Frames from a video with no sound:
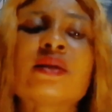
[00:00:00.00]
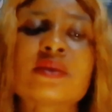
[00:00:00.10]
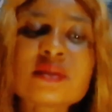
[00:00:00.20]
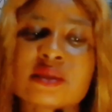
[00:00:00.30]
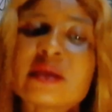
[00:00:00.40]

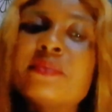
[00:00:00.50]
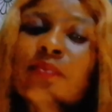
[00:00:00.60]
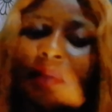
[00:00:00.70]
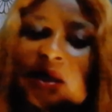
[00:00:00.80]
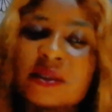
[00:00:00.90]
Step
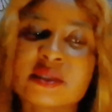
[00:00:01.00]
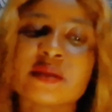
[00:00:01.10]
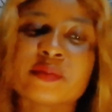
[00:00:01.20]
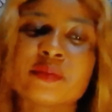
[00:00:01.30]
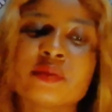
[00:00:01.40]
by
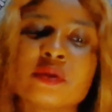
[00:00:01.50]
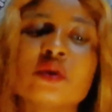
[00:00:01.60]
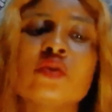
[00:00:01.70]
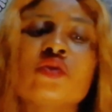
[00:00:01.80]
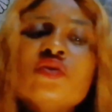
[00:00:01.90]
step,
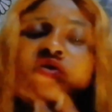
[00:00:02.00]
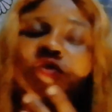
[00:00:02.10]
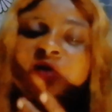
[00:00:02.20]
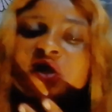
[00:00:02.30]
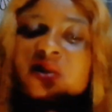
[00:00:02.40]
no
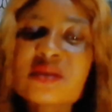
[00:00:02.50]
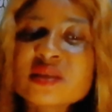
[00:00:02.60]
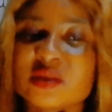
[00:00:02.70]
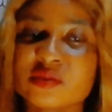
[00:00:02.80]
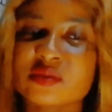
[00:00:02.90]
special
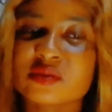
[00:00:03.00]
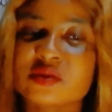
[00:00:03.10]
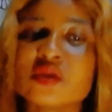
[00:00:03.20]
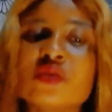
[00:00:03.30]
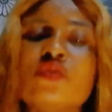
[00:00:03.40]

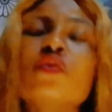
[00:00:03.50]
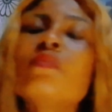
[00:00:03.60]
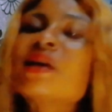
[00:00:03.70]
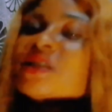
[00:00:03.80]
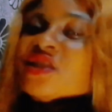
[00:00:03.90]
skills, no
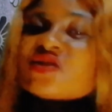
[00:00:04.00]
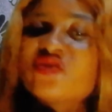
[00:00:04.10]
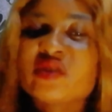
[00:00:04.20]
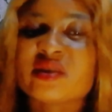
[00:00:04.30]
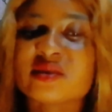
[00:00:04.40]
magic
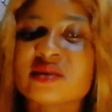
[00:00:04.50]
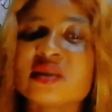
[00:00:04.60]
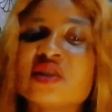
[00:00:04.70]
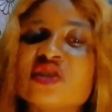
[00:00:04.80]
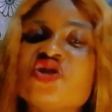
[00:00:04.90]
tricks,
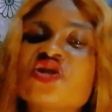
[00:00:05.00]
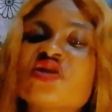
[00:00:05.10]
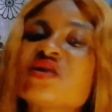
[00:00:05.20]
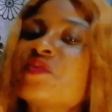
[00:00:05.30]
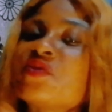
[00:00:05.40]

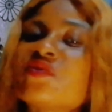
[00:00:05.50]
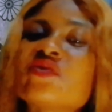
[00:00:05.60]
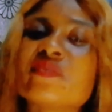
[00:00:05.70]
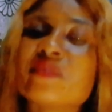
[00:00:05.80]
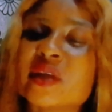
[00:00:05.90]
just a
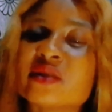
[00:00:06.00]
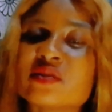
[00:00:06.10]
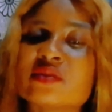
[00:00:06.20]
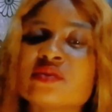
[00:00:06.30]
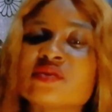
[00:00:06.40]
proven
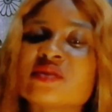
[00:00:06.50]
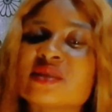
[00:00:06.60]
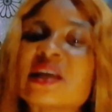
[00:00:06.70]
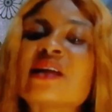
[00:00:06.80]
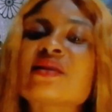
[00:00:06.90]
method to
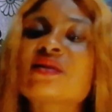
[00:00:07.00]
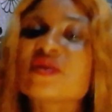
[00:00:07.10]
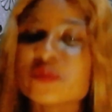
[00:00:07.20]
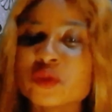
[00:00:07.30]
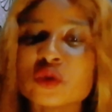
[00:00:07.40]
start
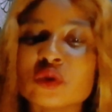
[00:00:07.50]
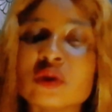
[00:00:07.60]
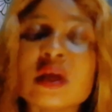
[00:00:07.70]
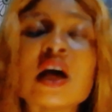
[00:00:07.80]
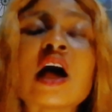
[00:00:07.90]
small
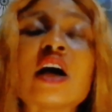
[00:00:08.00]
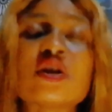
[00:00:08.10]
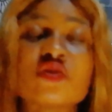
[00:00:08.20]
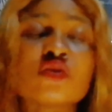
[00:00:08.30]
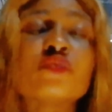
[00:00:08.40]

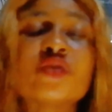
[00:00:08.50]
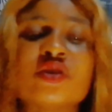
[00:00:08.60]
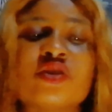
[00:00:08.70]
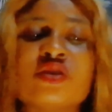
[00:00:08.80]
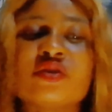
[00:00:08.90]
and grow
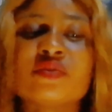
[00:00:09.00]
big.